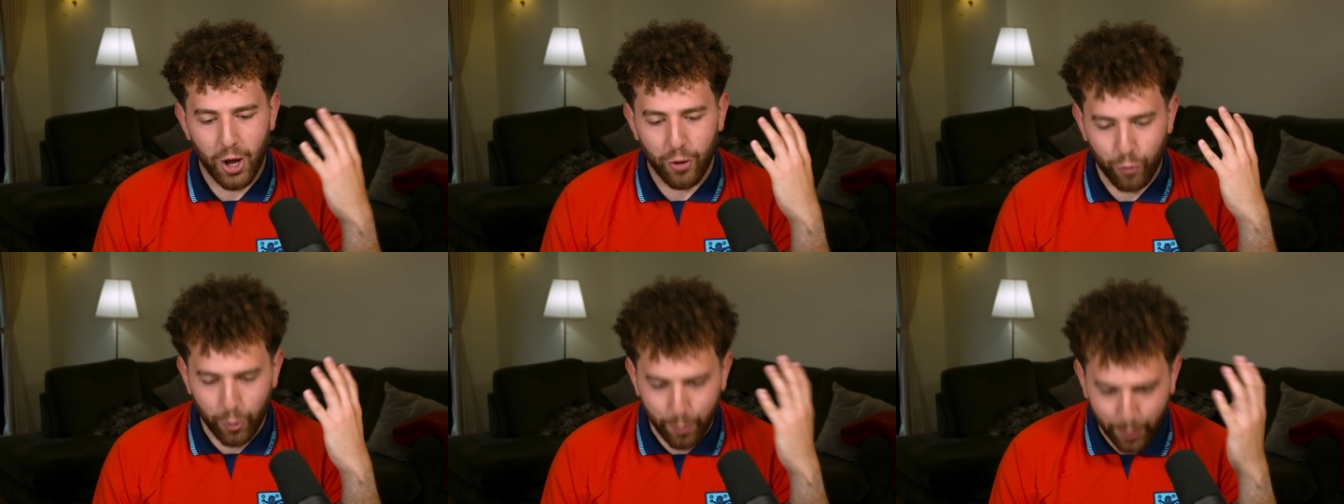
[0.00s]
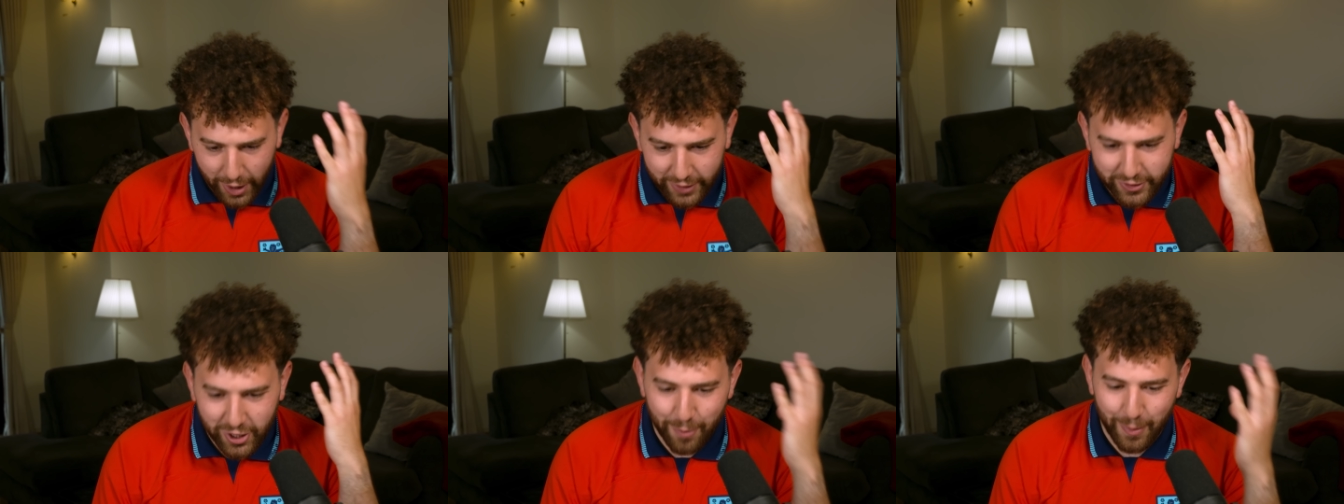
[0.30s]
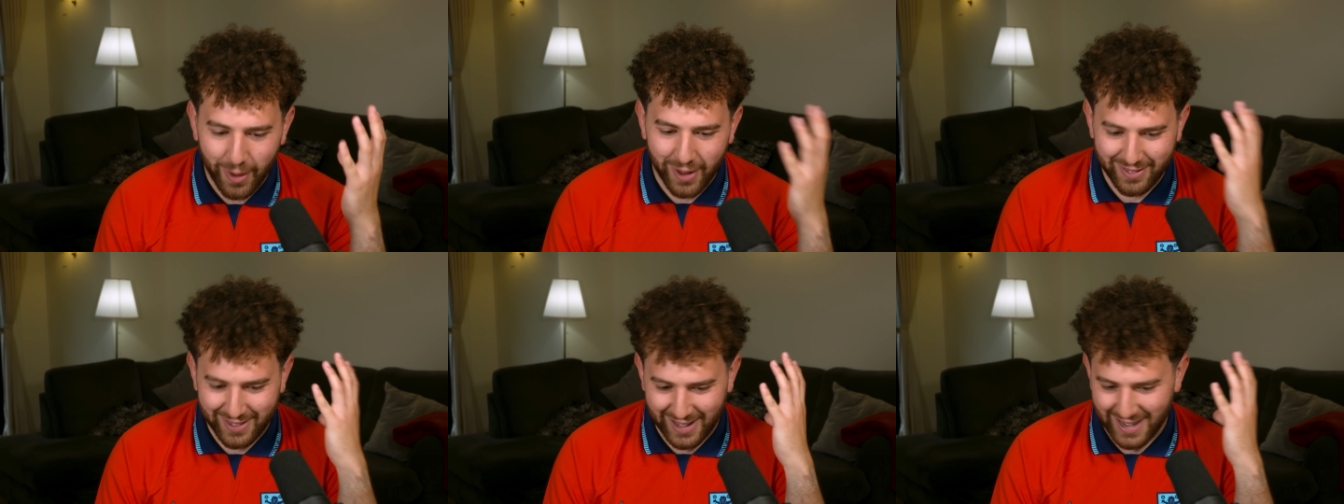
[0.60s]
Roberto
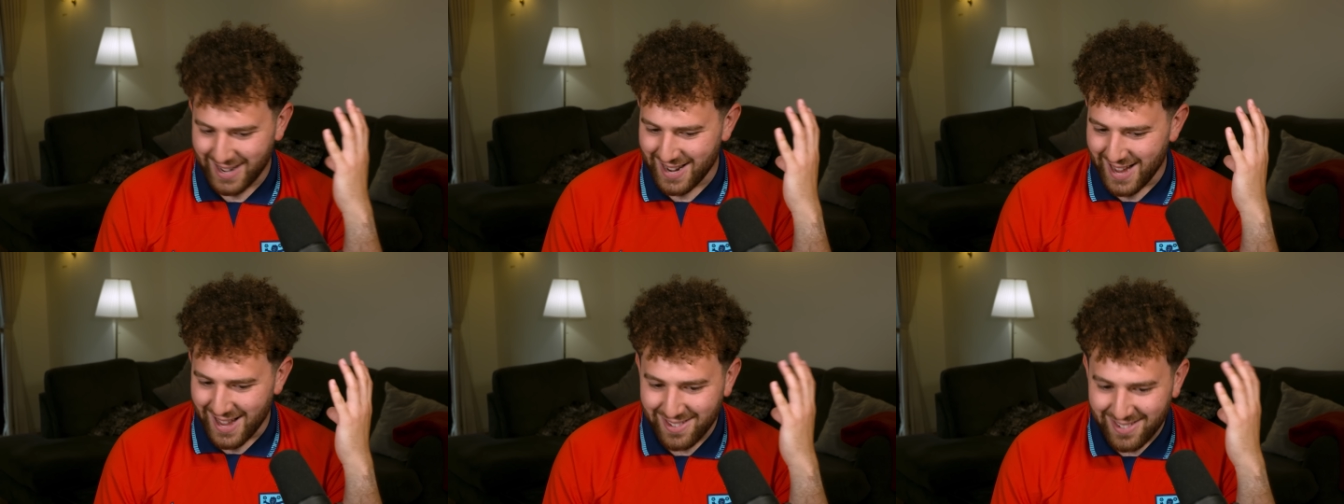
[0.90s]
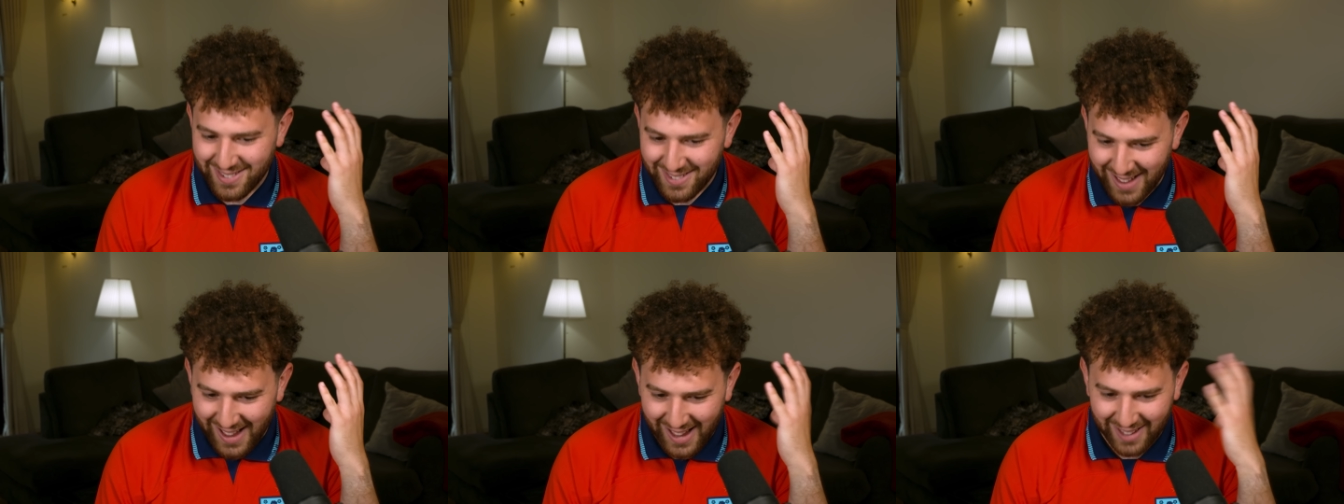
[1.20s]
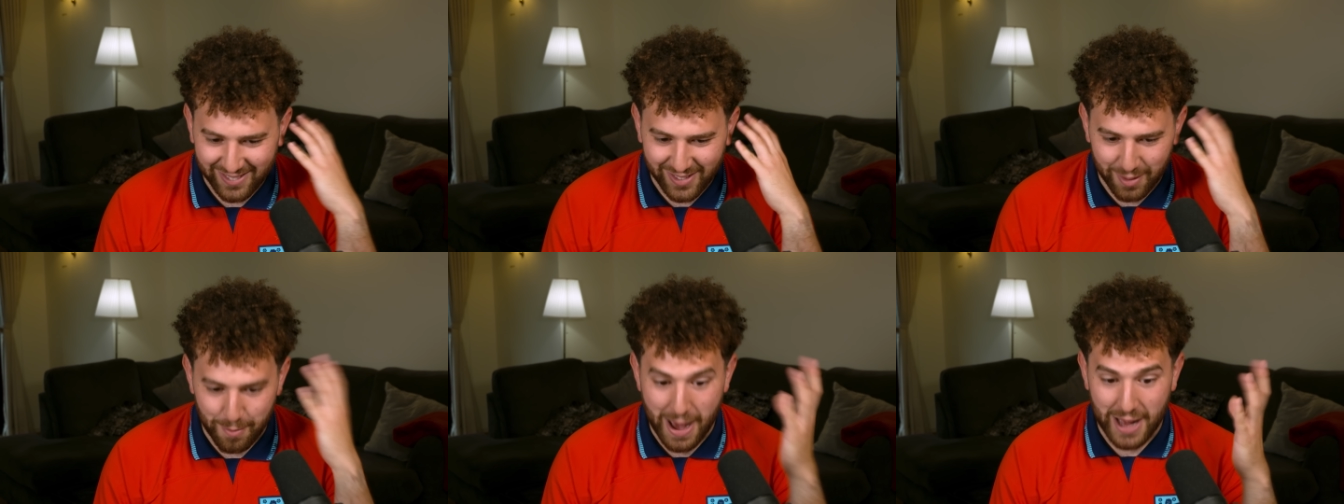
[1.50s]
Martinez
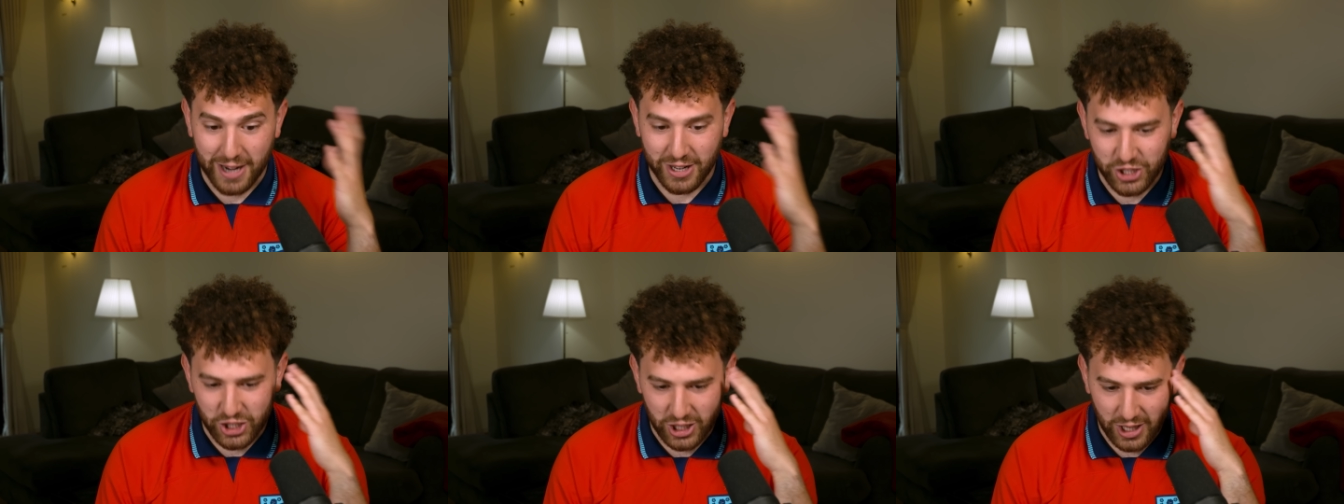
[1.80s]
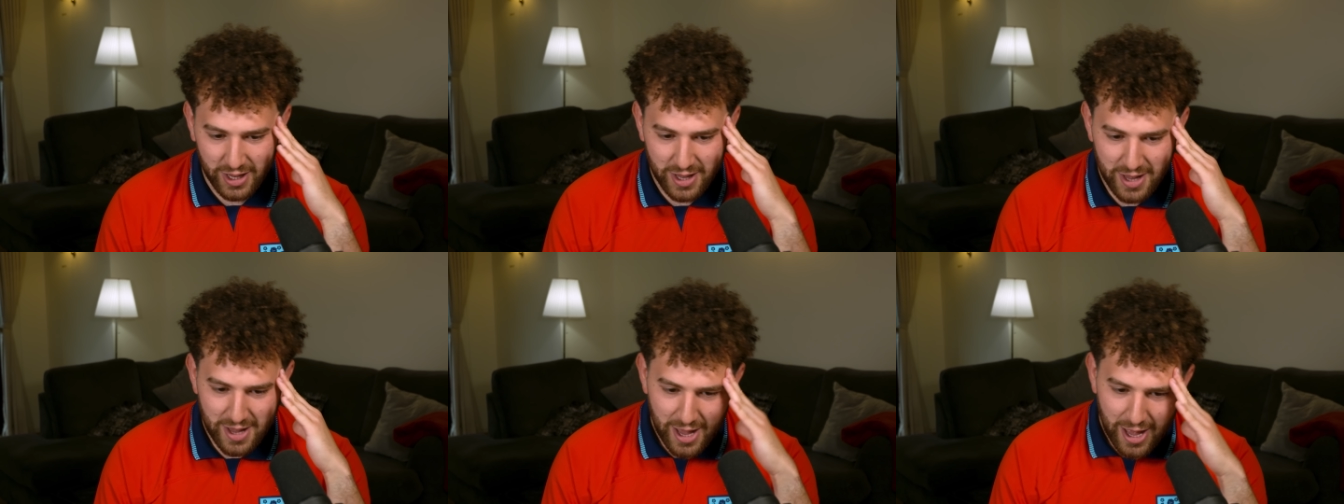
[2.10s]
as the manager.